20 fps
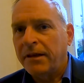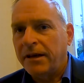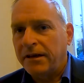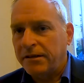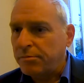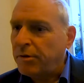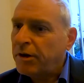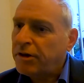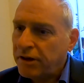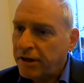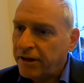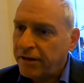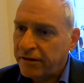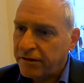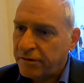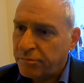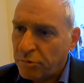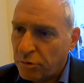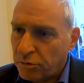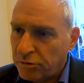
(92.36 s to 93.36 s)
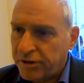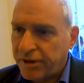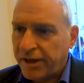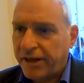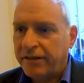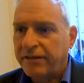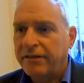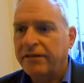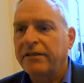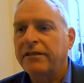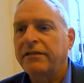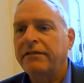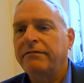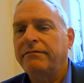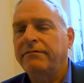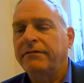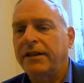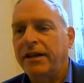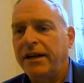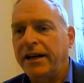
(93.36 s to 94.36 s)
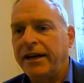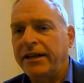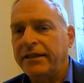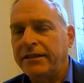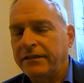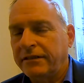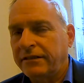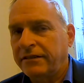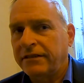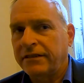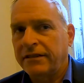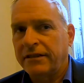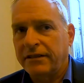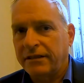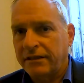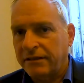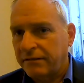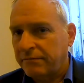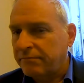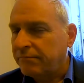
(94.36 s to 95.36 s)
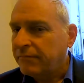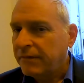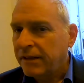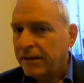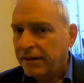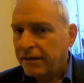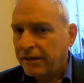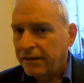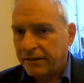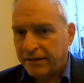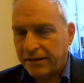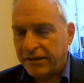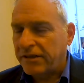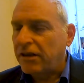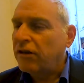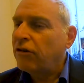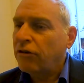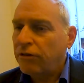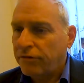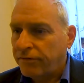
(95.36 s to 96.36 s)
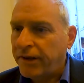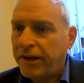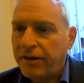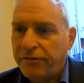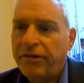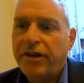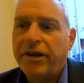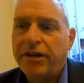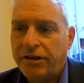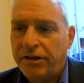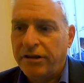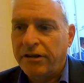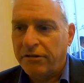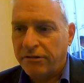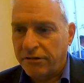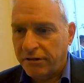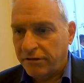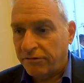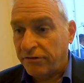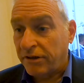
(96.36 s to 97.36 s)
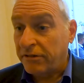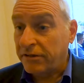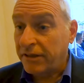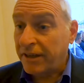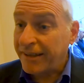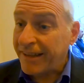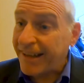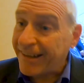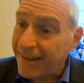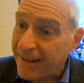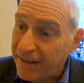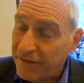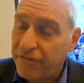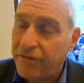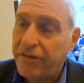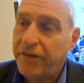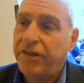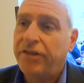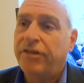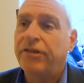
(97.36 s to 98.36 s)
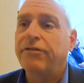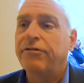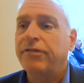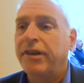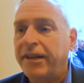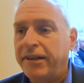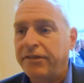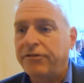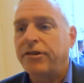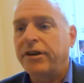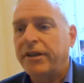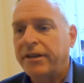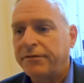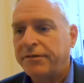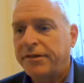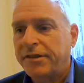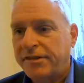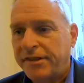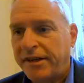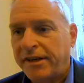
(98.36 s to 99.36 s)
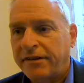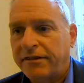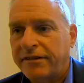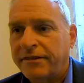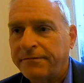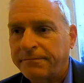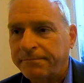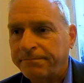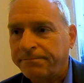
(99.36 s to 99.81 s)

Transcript: especially the small sector, and there's a lot of innovation going around, and that innovation really drives the sector.